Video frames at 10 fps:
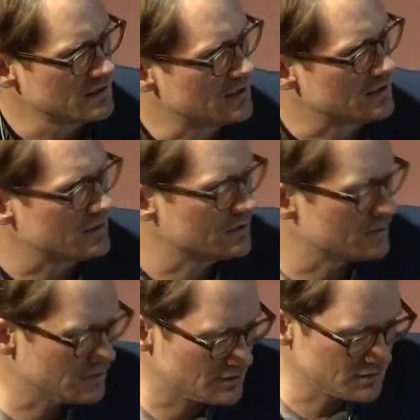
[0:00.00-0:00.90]

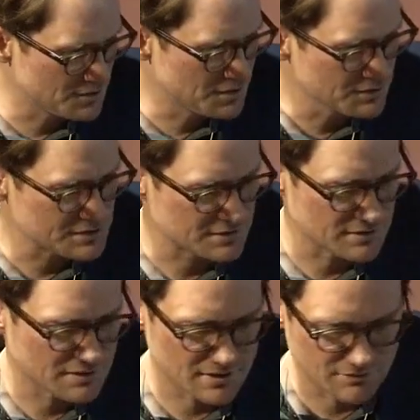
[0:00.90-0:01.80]
The theories
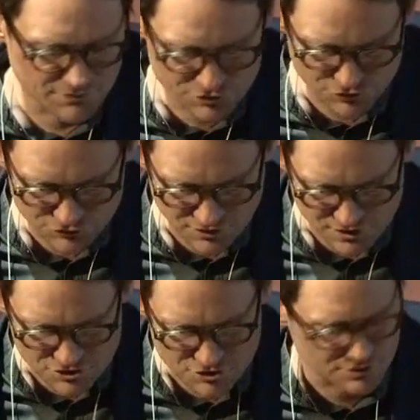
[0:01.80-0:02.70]
and in vitro
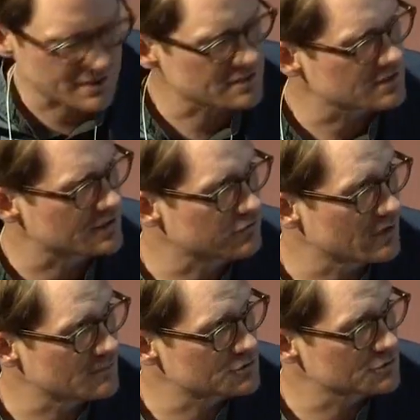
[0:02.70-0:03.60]
studies show an
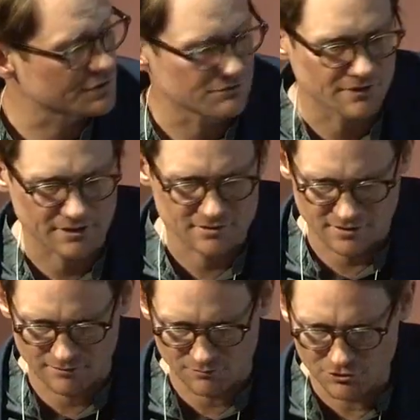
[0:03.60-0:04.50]
anti-inflammatory effect,
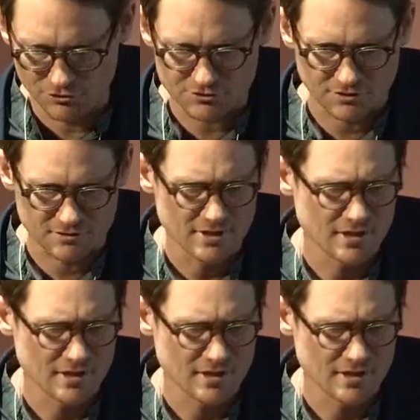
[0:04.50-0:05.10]
and we use it,